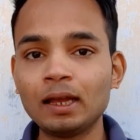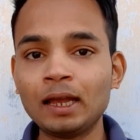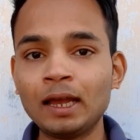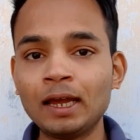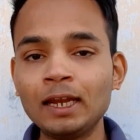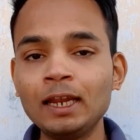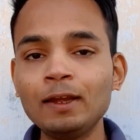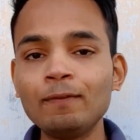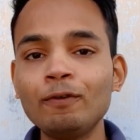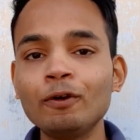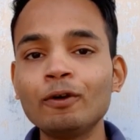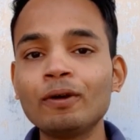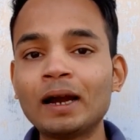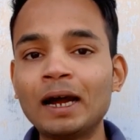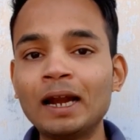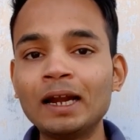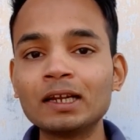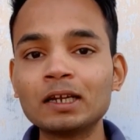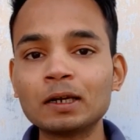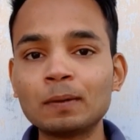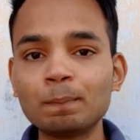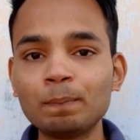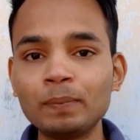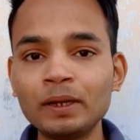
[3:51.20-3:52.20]
and if you
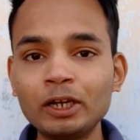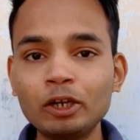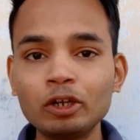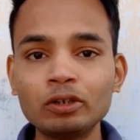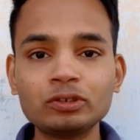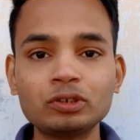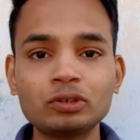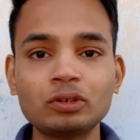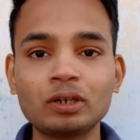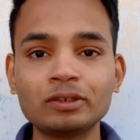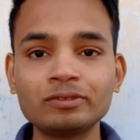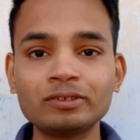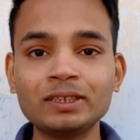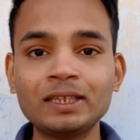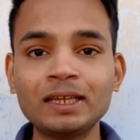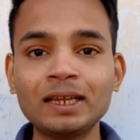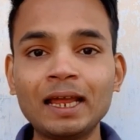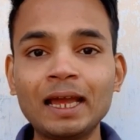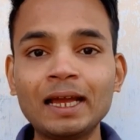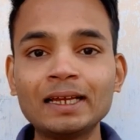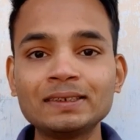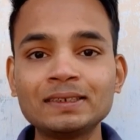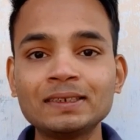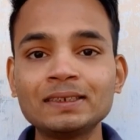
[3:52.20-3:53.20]
can't complete your story, then
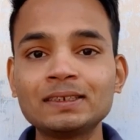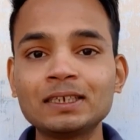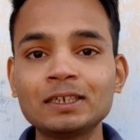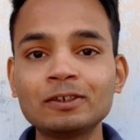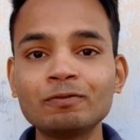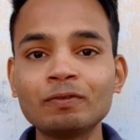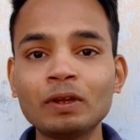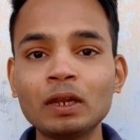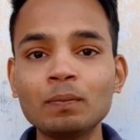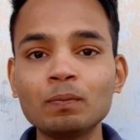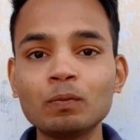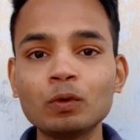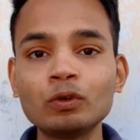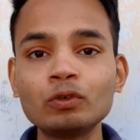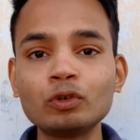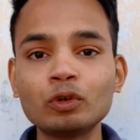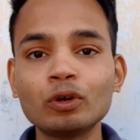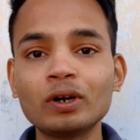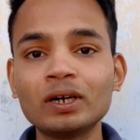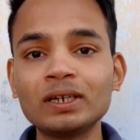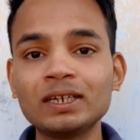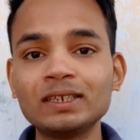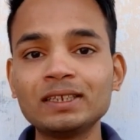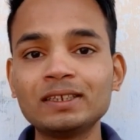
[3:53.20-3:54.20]
assessor will move
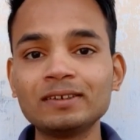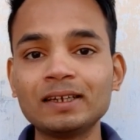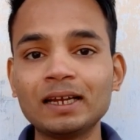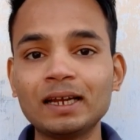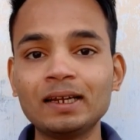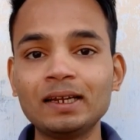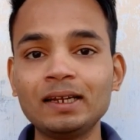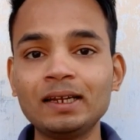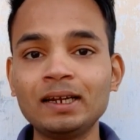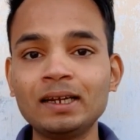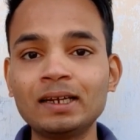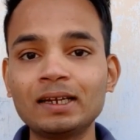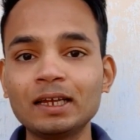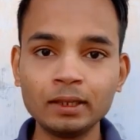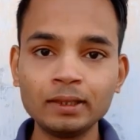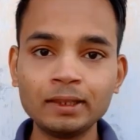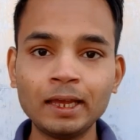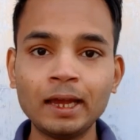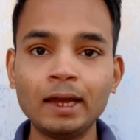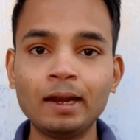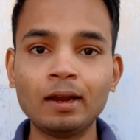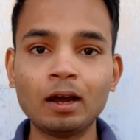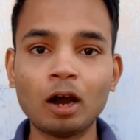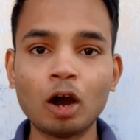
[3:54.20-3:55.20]
to another candidate.
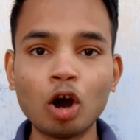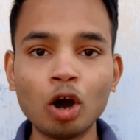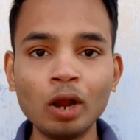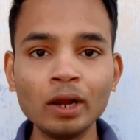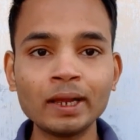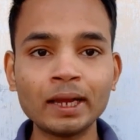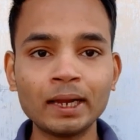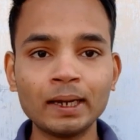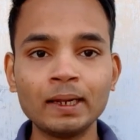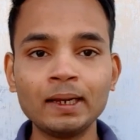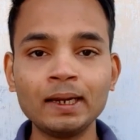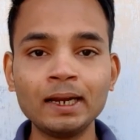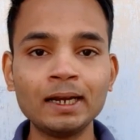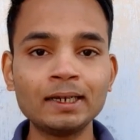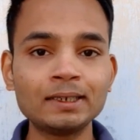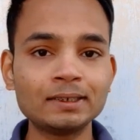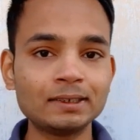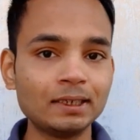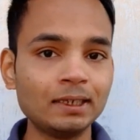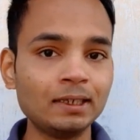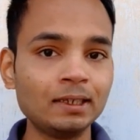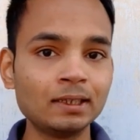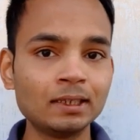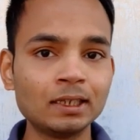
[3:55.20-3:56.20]
Then all candidates
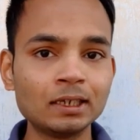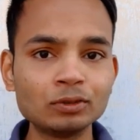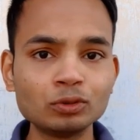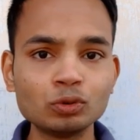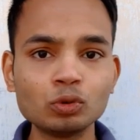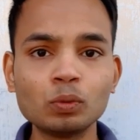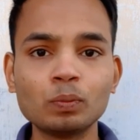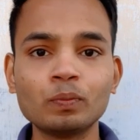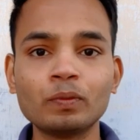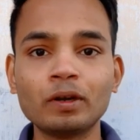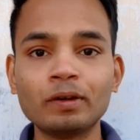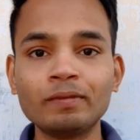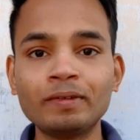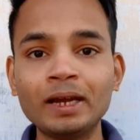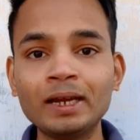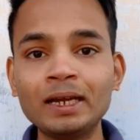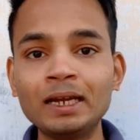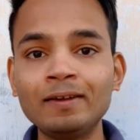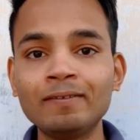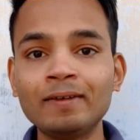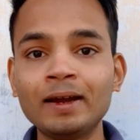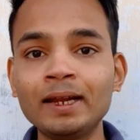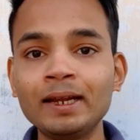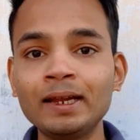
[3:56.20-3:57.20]
in the room were
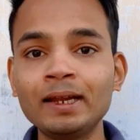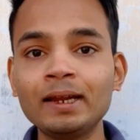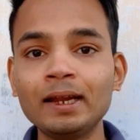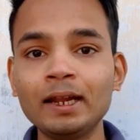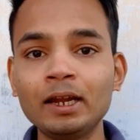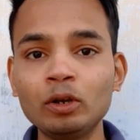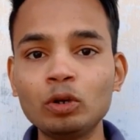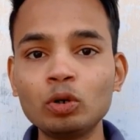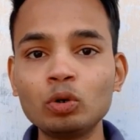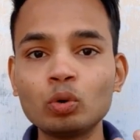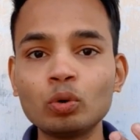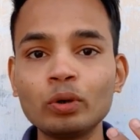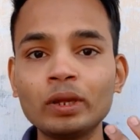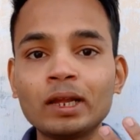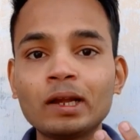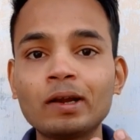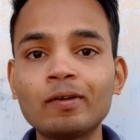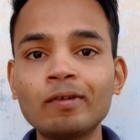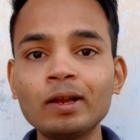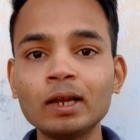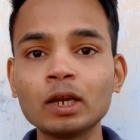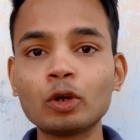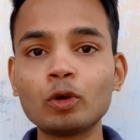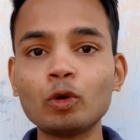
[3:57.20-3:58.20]
divided into 2
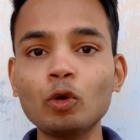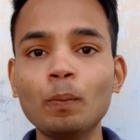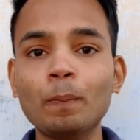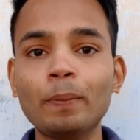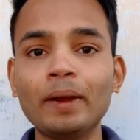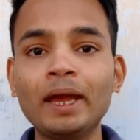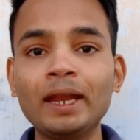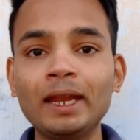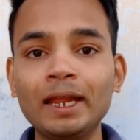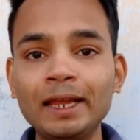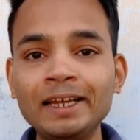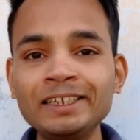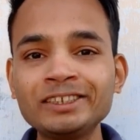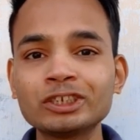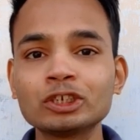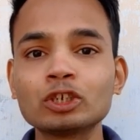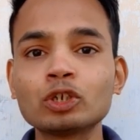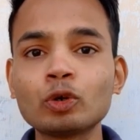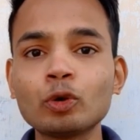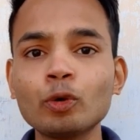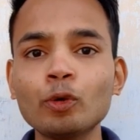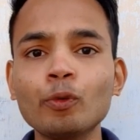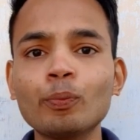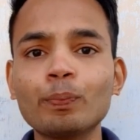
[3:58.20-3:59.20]
equal groups, and each
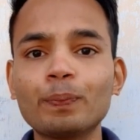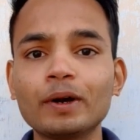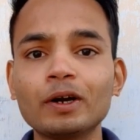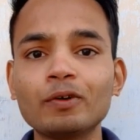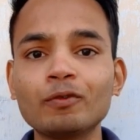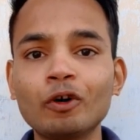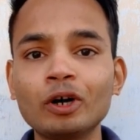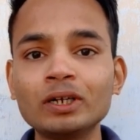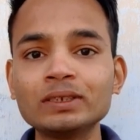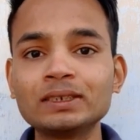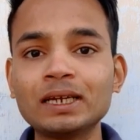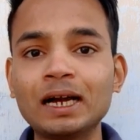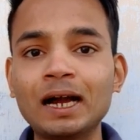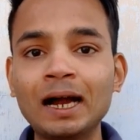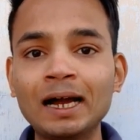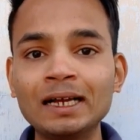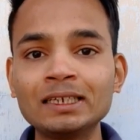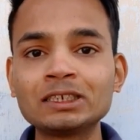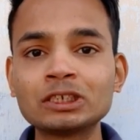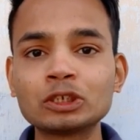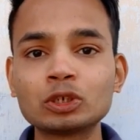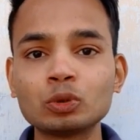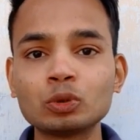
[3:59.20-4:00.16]
group was asked